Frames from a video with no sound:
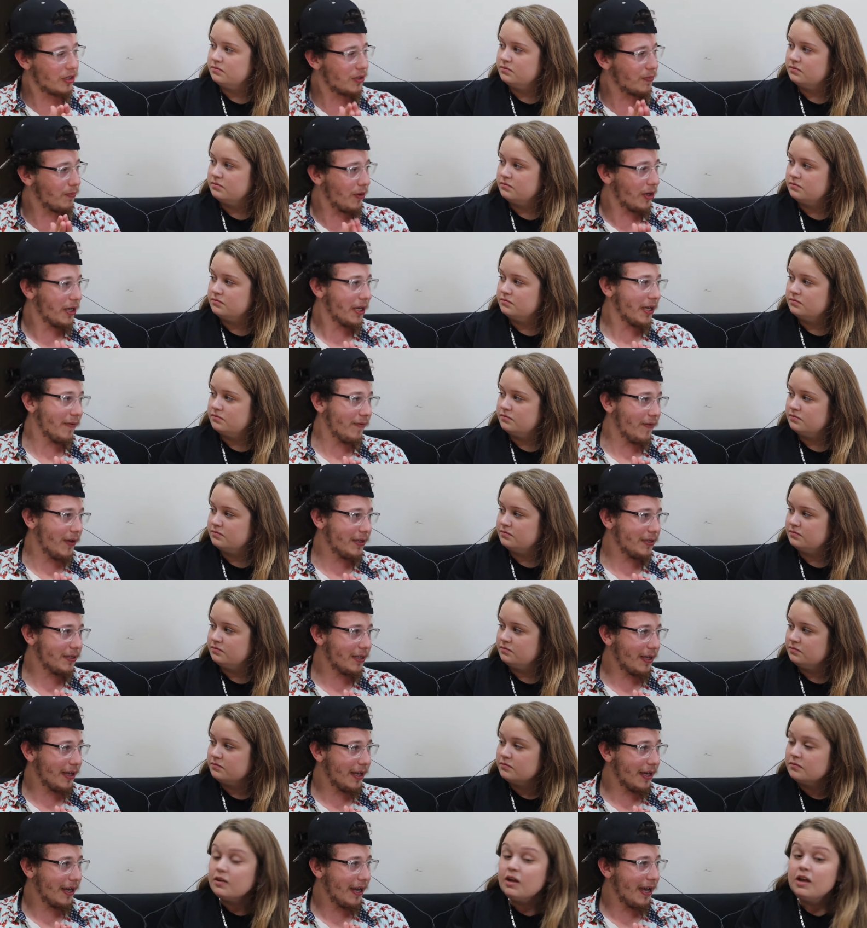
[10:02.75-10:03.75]
Speaker 1: looks pretty
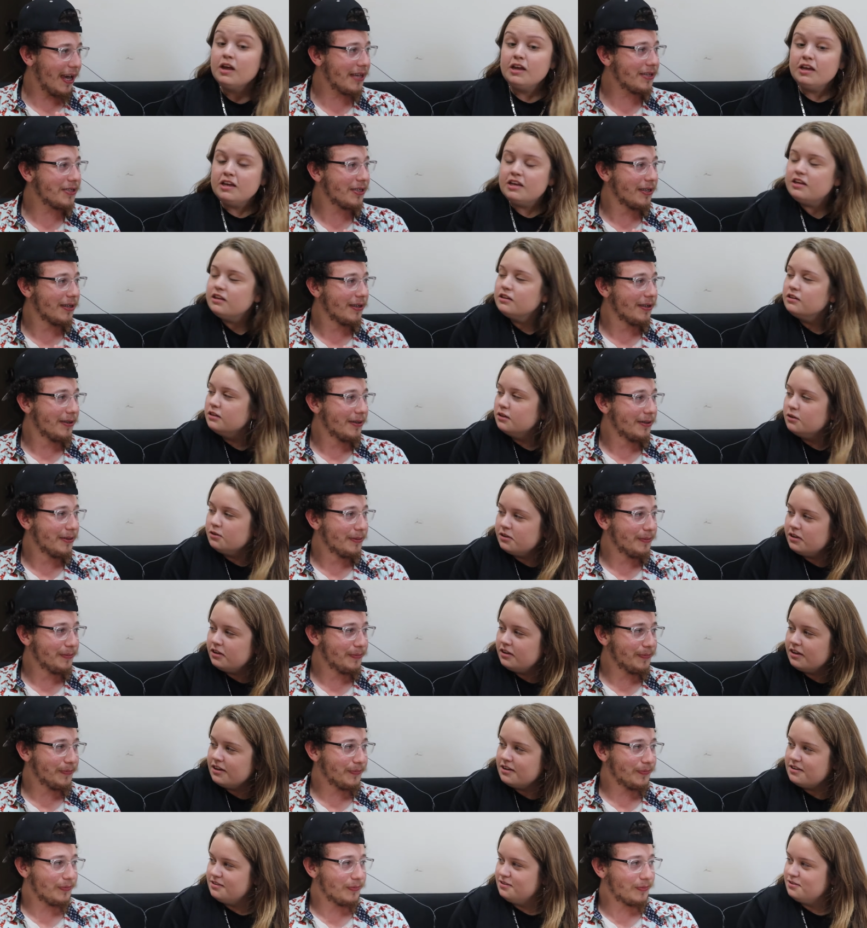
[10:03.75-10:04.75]
convincing. Like has... he
Speaker 2: low key
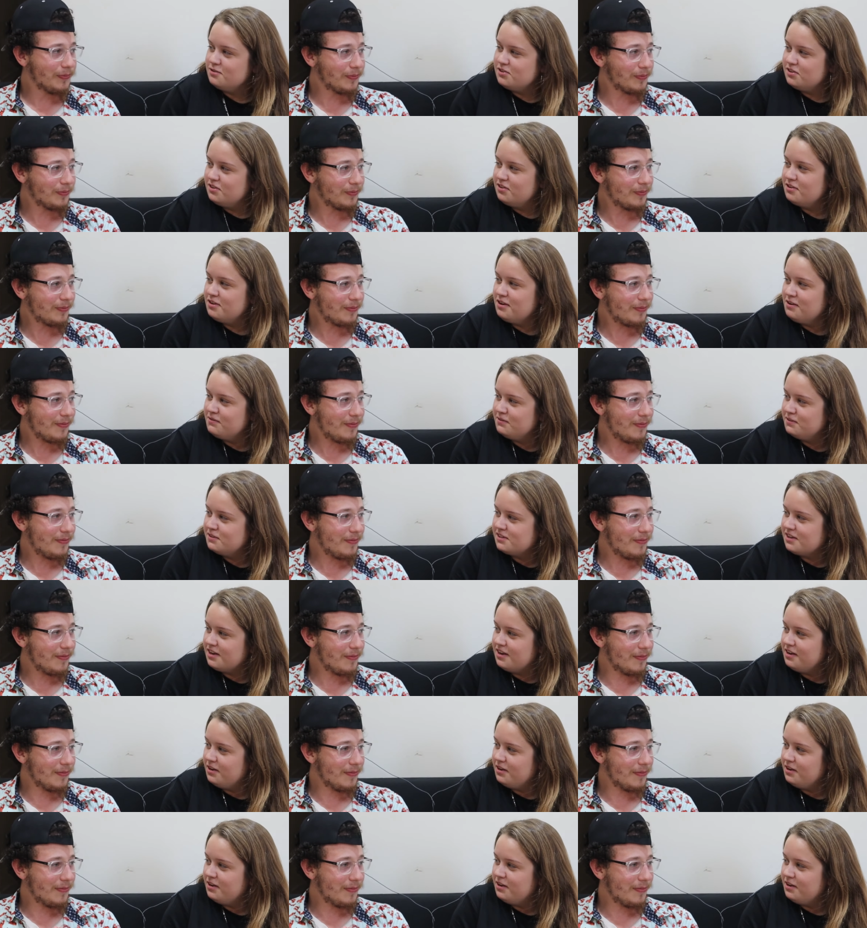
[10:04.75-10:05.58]
kind of looks like the Chofetz